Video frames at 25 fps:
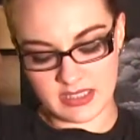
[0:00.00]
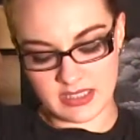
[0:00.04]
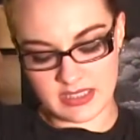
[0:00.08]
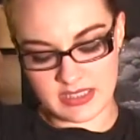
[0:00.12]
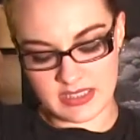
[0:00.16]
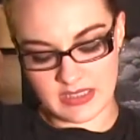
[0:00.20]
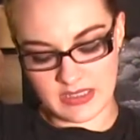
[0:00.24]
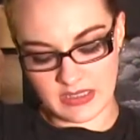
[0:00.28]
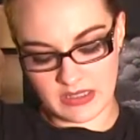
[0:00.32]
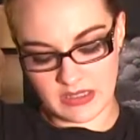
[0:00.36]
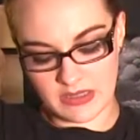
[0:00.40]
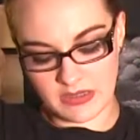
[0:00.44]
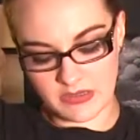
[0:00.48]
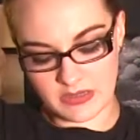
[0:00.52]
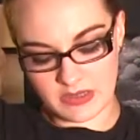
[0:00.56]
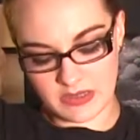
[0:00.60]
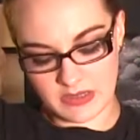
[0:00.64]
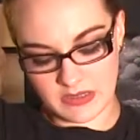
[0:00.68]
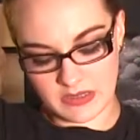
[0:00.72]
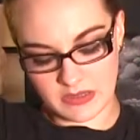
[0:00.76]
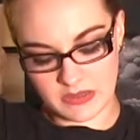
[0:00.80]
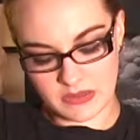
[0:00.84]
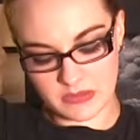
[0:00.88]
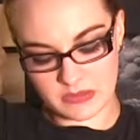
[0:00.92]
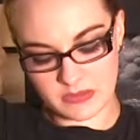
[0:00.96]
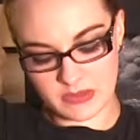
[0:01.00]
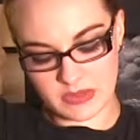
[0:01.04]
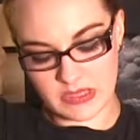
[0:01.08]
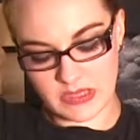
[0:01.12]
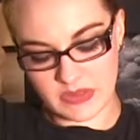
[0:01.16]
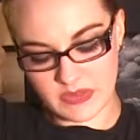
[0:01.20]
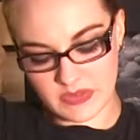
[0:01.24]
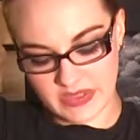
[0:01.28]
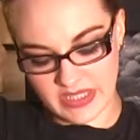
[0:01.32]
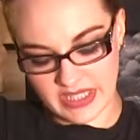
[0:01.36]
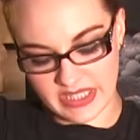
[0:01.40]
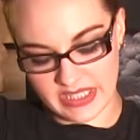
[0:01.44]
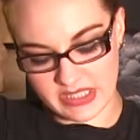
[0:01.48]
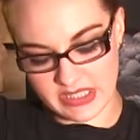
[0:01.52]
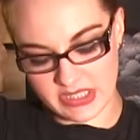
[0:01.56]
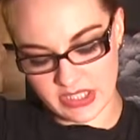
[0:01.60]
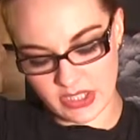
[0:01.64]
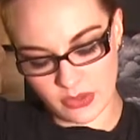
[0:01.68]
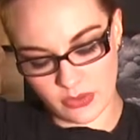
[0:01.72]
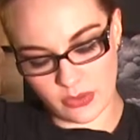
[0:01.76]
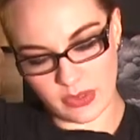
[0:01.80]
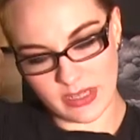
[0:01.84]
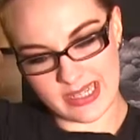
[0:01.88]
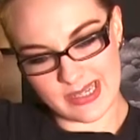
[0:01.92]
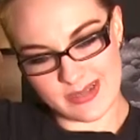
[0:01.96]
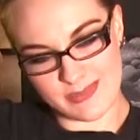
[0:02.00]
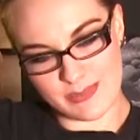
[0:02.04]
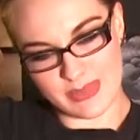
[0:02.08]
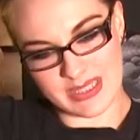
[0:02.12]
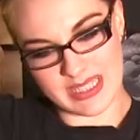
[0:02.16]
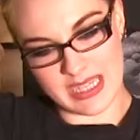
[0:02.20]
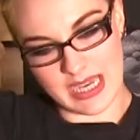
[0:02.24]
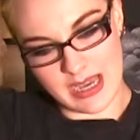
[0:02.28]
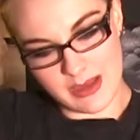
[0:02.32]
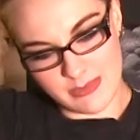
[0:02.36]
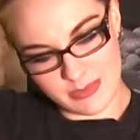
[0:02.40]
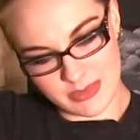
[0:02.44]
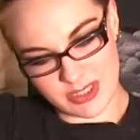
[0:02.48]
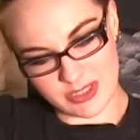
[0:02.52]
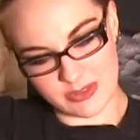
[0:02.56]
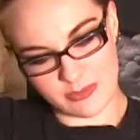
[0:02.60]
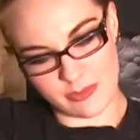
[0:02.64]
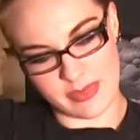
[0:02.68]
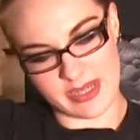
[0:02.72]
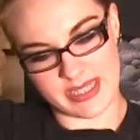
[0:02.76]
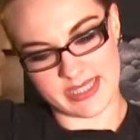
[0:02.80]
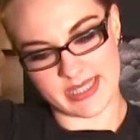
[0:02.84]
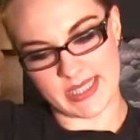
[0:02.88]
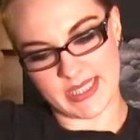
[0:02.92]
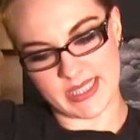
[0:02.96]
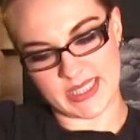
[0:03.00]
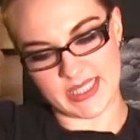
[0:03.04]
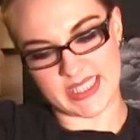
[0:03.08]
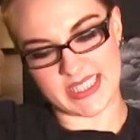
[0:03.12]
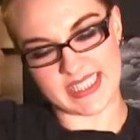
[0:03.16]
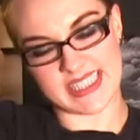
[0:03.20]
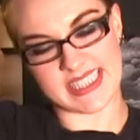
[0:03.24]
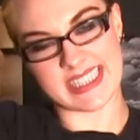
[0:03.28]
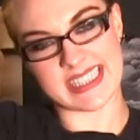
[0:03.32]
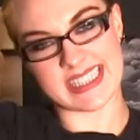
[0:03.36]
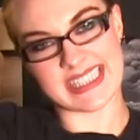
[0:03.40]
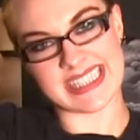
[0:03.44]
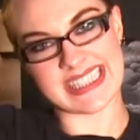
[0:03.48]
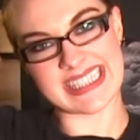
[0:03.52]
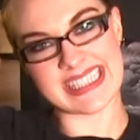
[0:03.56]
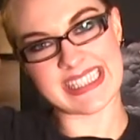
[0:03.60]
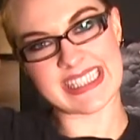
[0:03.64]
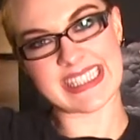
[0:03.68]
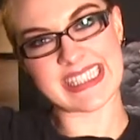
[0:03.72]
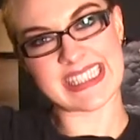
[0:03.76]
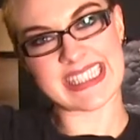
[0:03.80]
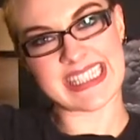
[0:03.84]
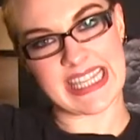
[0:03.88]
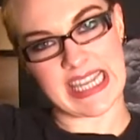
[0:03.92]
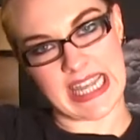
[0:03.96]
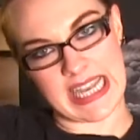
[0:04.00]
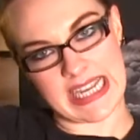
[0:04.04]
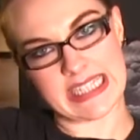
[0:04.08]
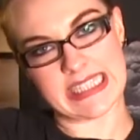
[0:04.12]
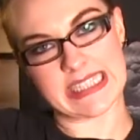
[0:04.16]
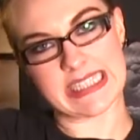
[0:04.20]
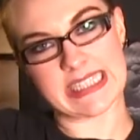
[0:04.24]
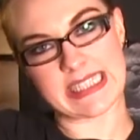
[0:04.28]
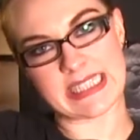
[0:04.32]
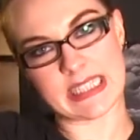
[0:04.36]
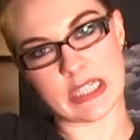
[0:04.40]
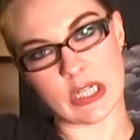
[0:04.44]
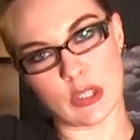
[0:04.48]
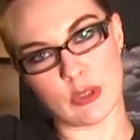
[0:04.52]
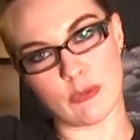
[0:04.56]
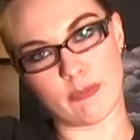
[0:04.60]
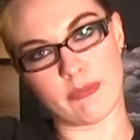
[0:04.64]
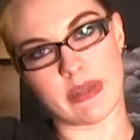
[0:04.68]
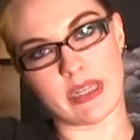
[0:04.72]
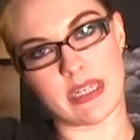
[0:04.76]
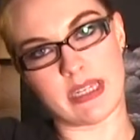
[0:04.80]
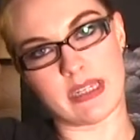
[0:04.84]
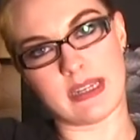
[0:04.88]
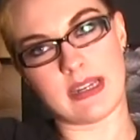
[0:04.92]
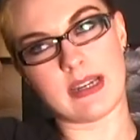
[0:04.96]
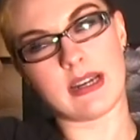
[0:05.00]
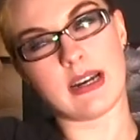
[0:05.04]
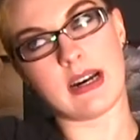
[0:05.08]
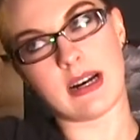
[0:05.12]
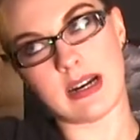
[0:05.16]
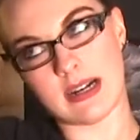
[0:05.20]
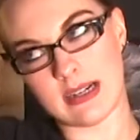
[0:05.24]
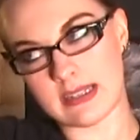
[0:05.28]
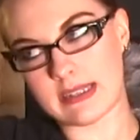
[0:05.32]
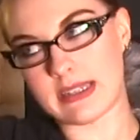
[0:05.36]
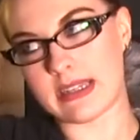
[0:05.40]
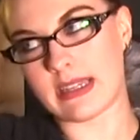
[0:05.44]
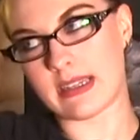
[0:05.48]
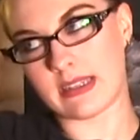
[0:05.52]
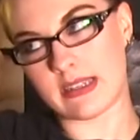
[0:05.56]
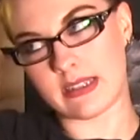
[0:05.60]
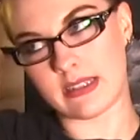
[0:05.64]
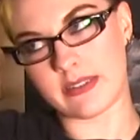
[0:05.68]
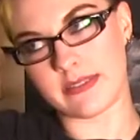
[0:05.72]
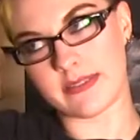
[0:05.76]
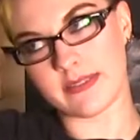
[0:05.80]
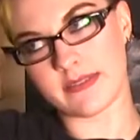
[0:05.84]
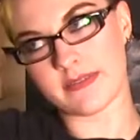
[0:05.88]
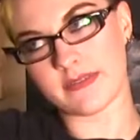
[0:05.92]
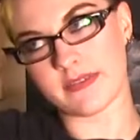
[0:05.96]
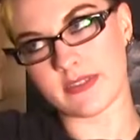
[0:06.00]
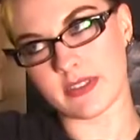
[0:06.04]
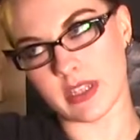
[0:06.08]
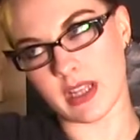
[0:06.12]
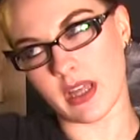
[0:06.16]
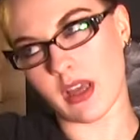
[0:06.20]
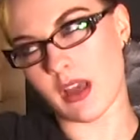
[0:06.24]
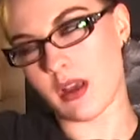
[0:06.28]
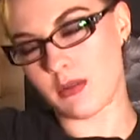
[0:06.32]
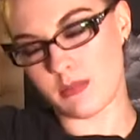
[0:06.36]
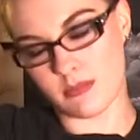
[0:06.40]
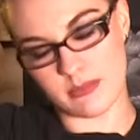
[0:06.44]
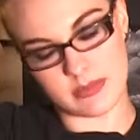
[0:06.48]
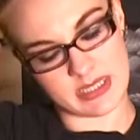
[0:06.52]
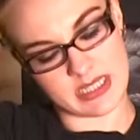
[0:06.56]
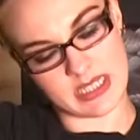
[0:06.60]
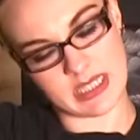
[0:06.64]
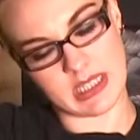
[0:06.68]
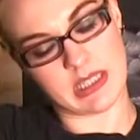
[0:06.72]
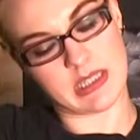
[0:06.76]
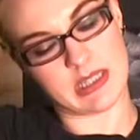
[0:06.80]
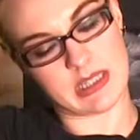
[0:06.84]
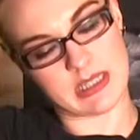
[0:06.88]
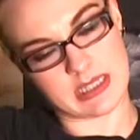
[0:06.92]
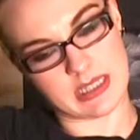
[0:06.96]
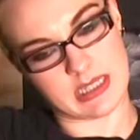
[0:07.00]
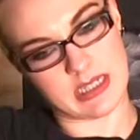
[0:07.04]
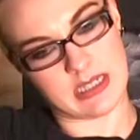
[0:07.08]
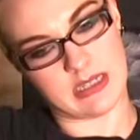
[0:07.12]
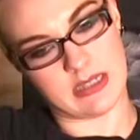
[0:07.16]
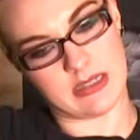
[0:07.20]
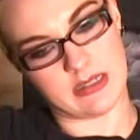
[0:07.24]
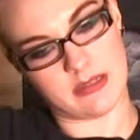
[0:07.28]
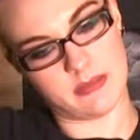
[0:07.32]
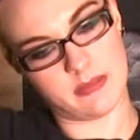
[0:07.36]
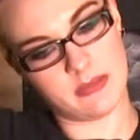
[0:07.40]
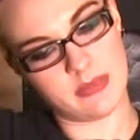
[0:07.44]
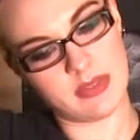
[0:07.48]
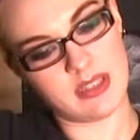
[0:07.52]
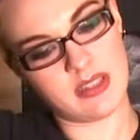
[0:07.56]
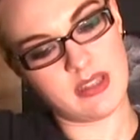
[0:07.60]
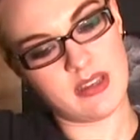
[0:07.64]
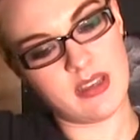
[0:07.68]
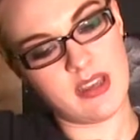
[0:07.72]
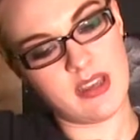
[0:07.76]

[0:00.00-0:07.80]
So, you know, when you've had your abdominal muscles sliced open again for the umpteenth time,